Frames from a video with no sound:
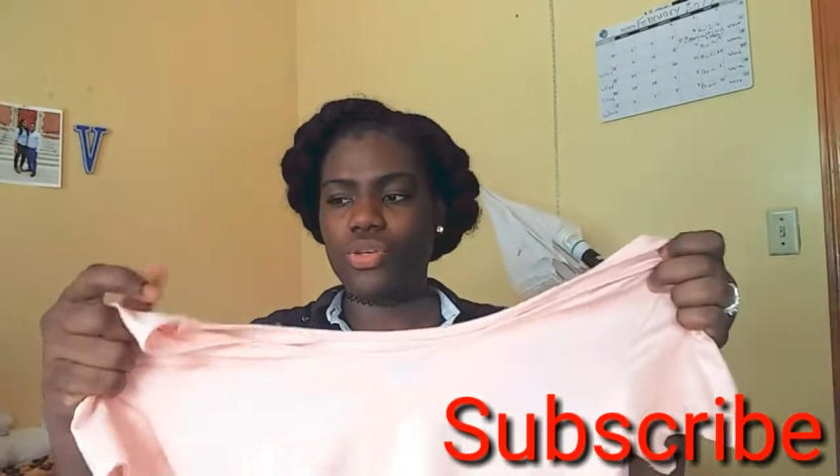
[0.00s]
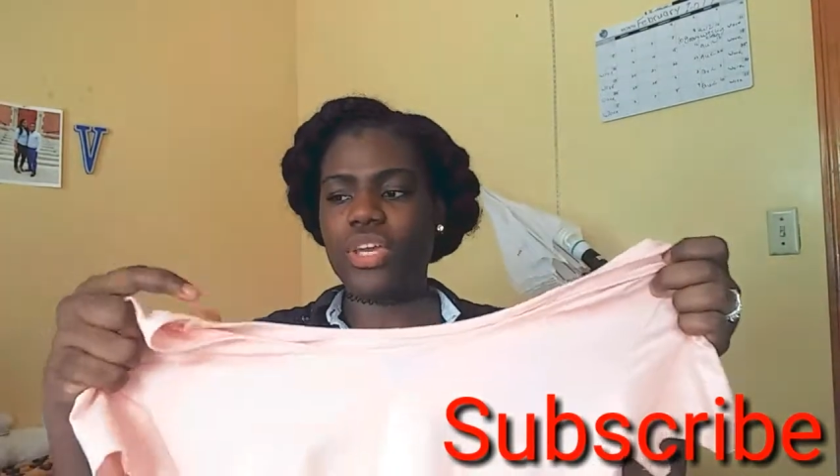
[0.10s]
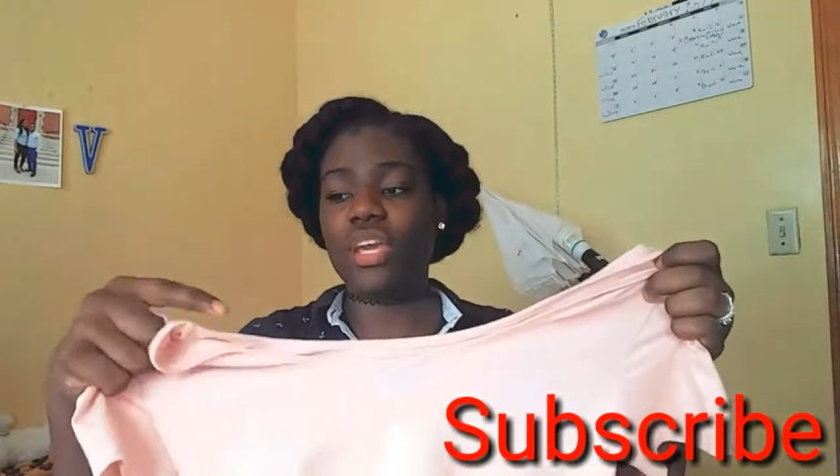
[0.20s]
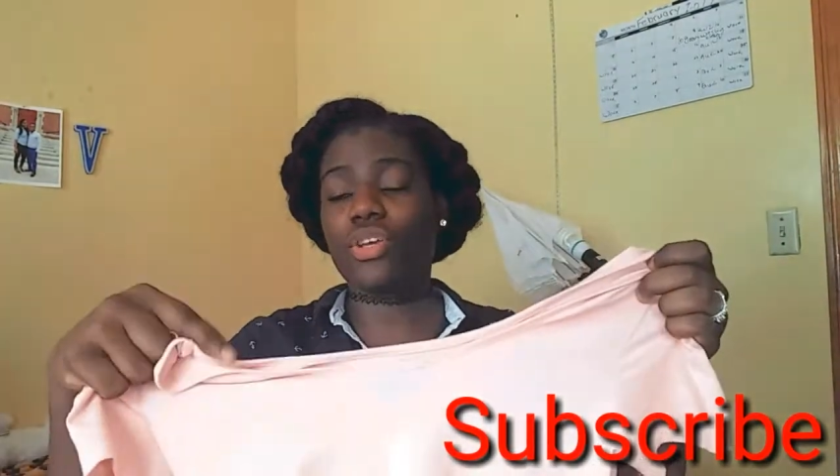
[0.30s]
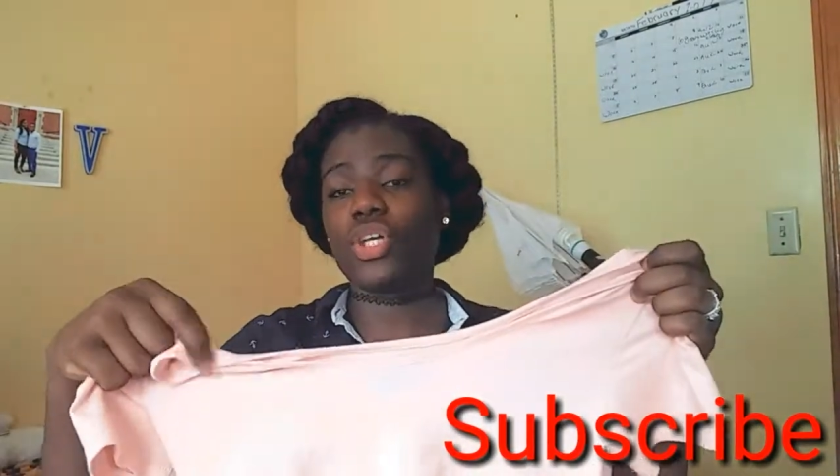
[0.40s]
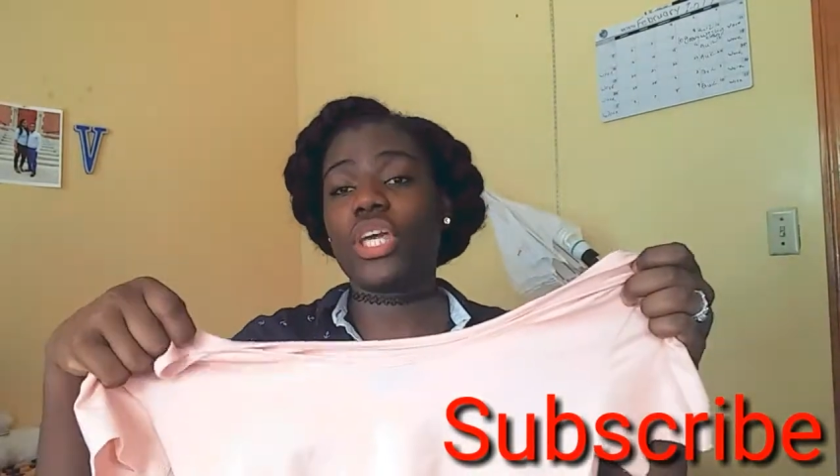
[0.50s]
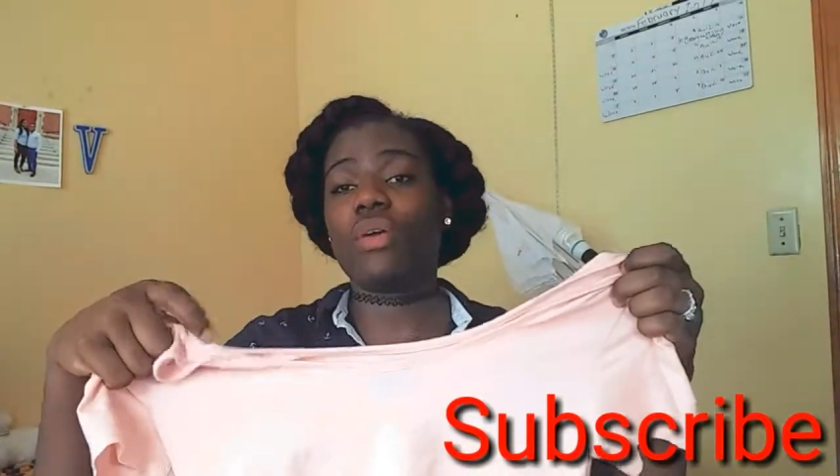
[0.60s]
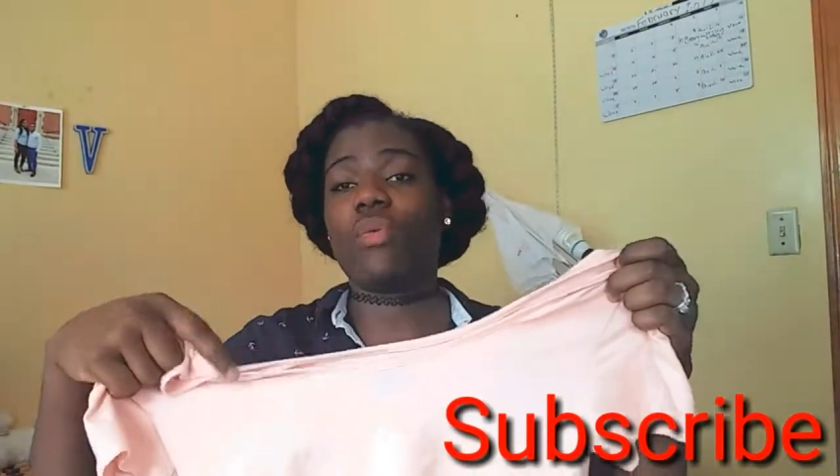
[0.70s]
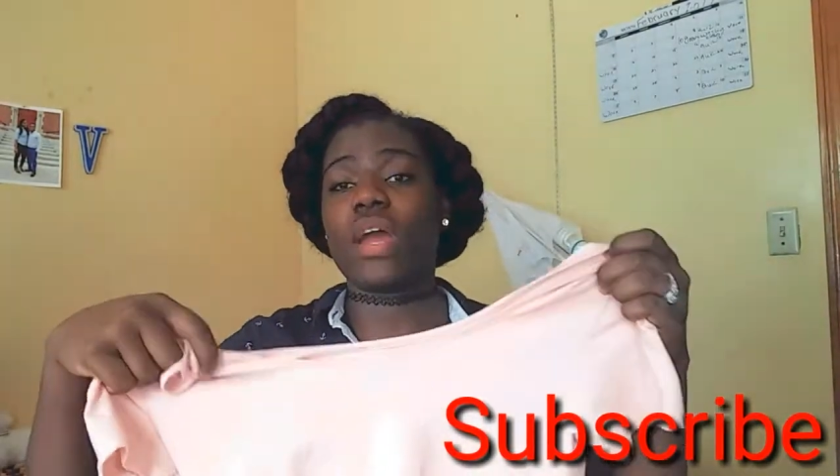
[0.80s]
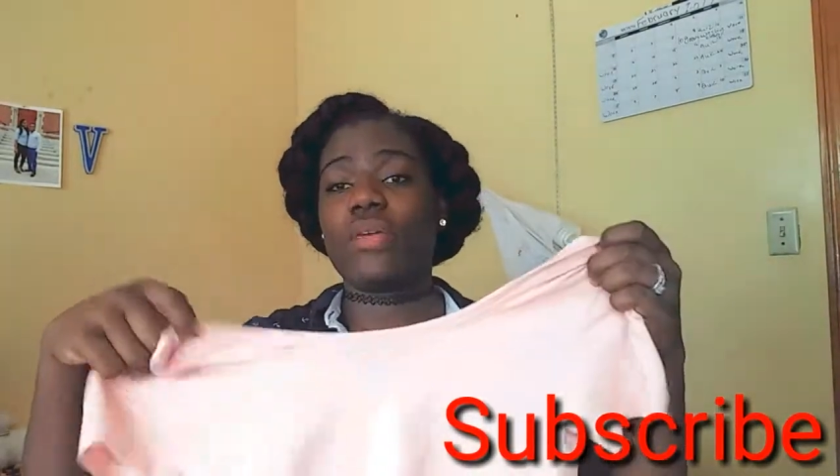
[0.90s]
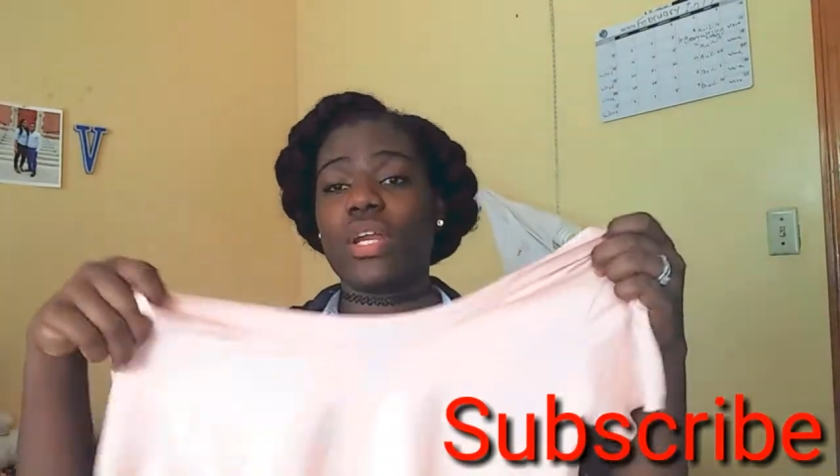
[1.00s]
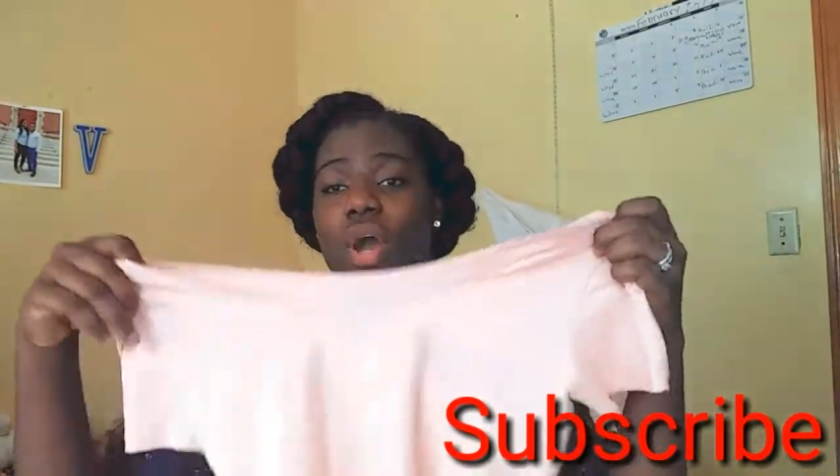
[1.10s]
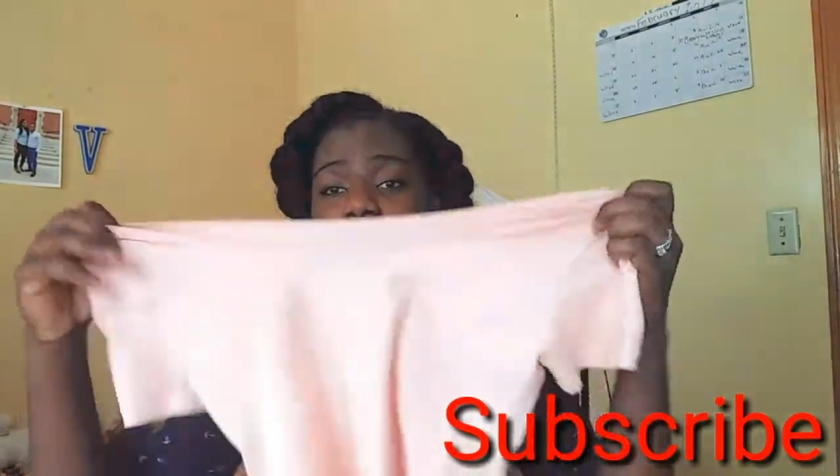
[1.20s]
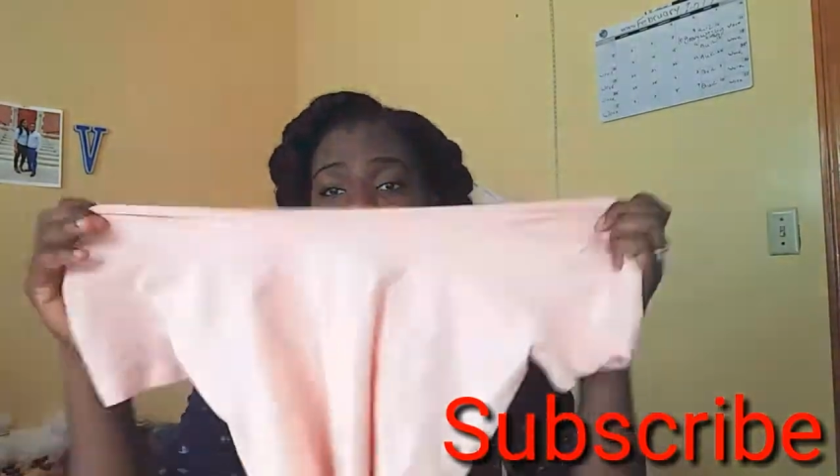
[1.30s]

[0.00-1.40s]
You can wear it